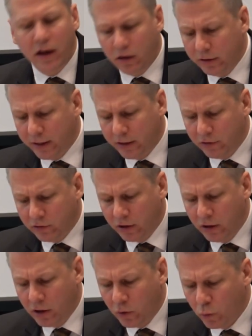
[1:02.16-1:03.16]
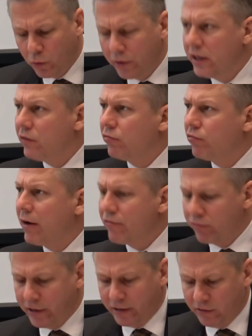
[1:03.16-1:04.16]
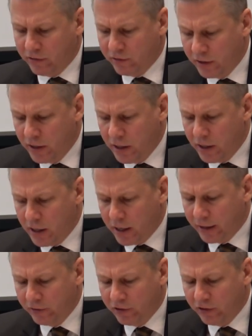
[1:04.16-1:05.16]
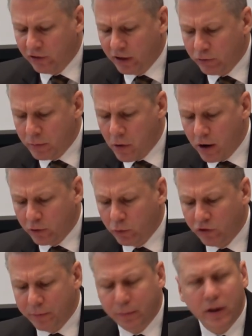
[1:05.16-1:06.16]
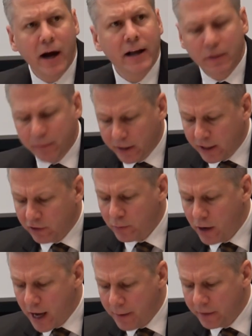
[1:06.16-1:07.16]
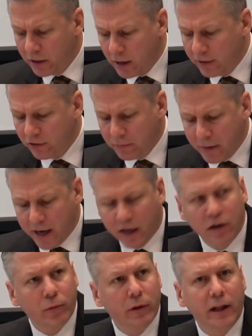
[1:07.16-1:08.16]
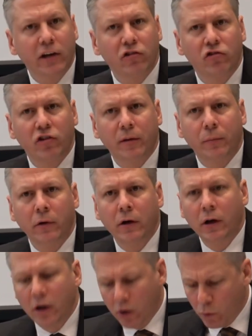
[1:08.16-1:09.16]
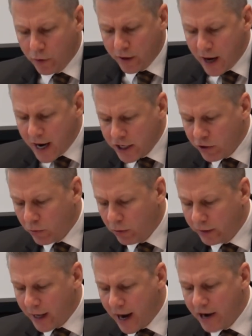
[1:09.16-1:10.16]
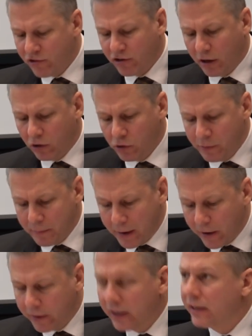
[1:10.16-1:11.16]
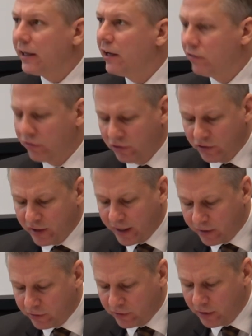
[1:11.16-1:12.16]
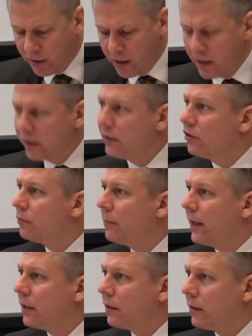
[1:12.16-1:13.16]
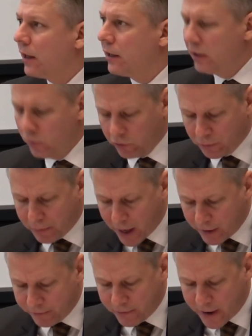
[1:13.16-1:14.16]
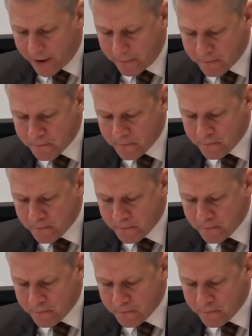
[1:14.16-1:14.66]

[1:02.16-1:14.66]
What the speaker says: held as worthy of reverence, consisted of remarks which implied that because Mohammed consummated a relationship with a 9-year-old Aisha, whom he married at the age of 6, that this meant that he was a pedophile.